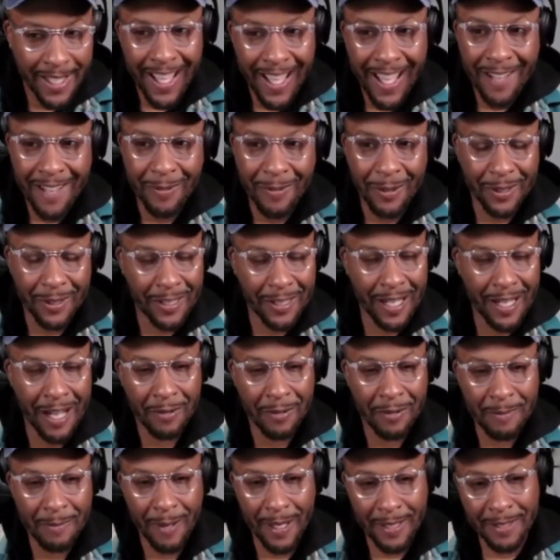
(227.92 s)
Well, they're not
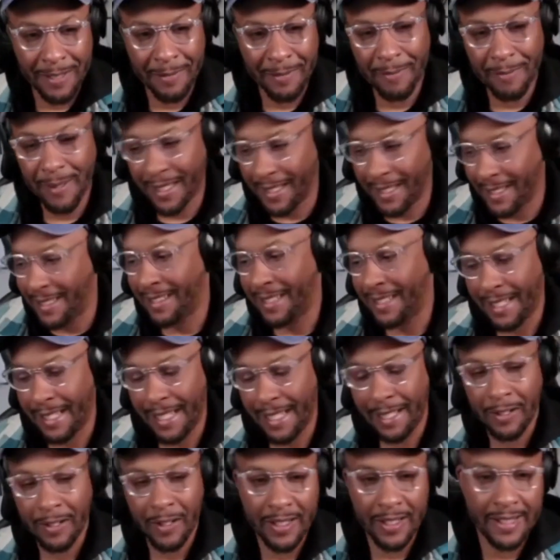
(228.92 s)
responsive because
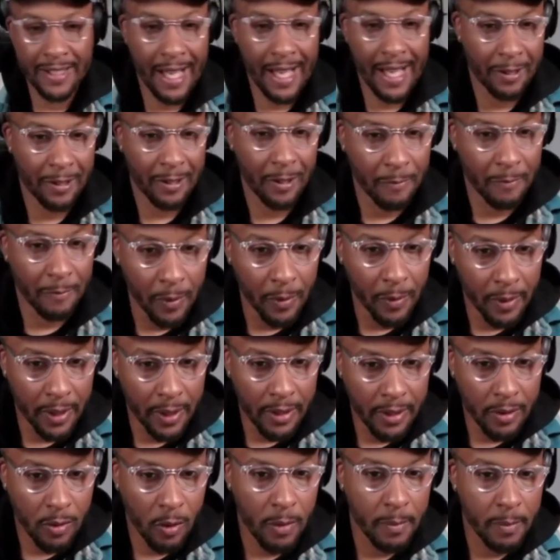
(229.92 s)
either it's not their
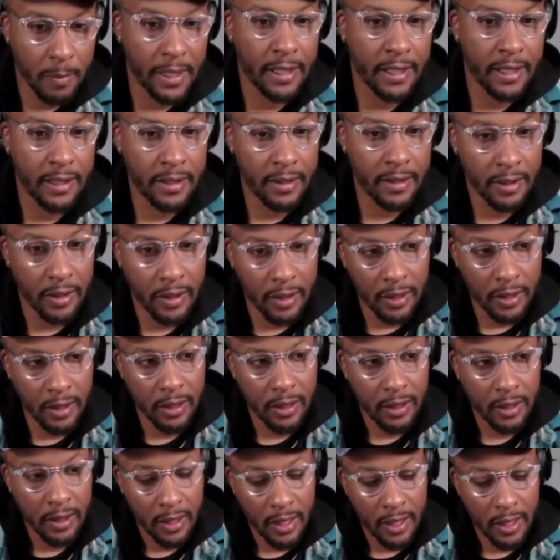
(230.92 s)
focus, or because they
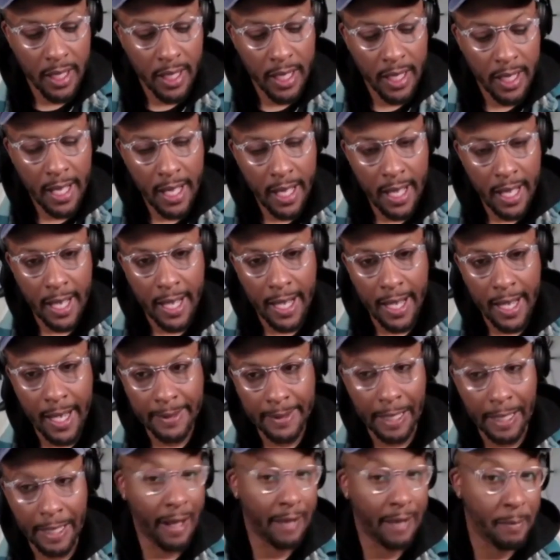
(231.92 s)

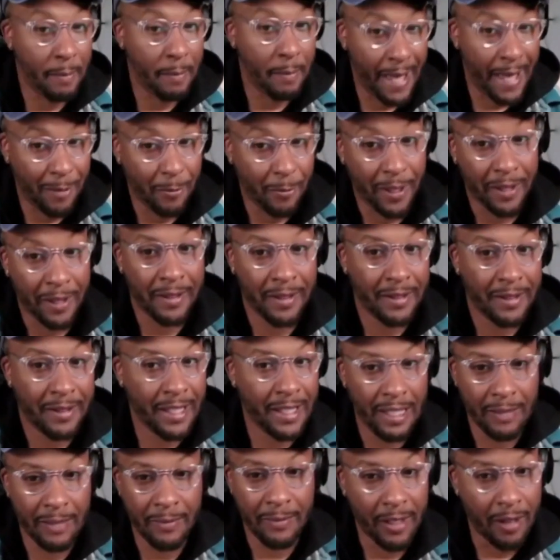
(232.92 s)
don't have the bandwidth
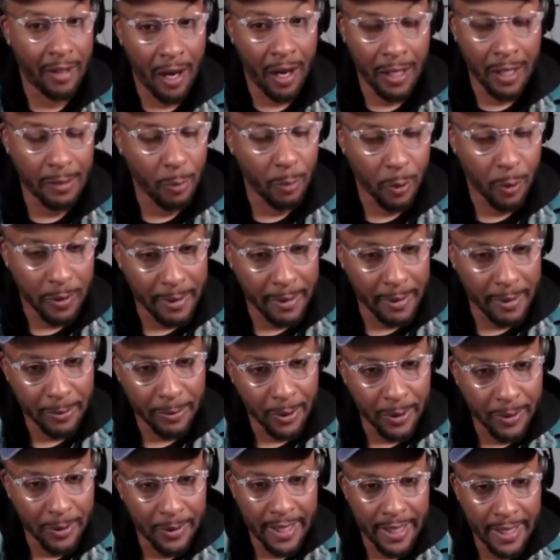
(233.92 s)
to even onboard
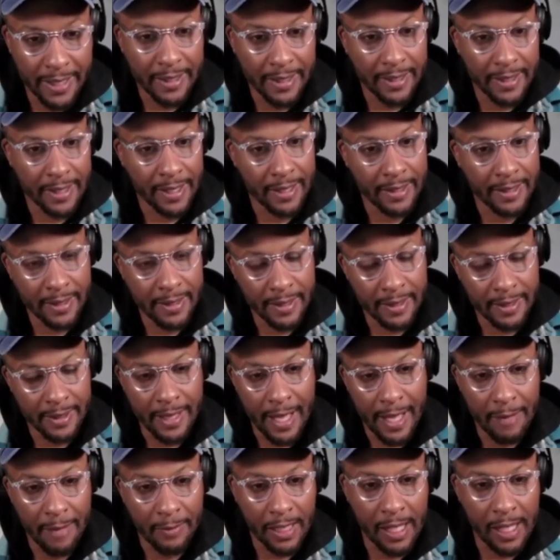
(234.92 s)
people and to
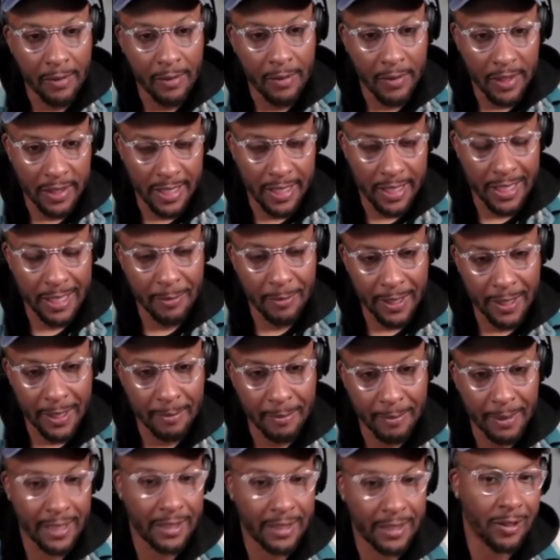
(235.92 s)
have a conversation with
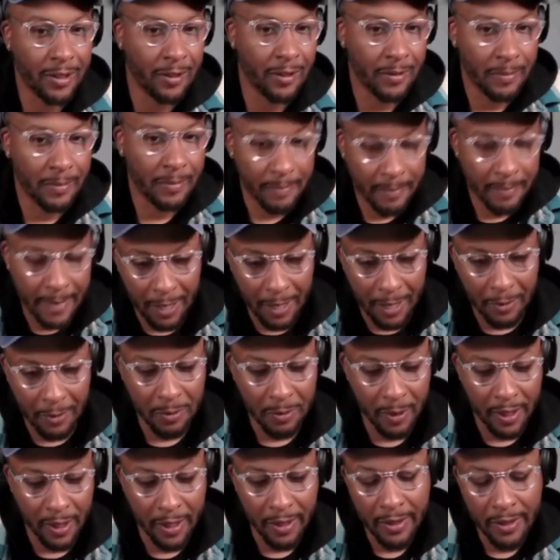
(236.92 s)
them because they're
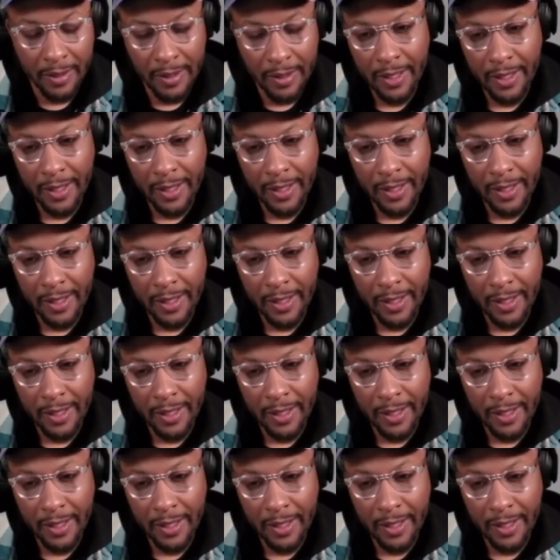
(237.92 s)
elsewhere.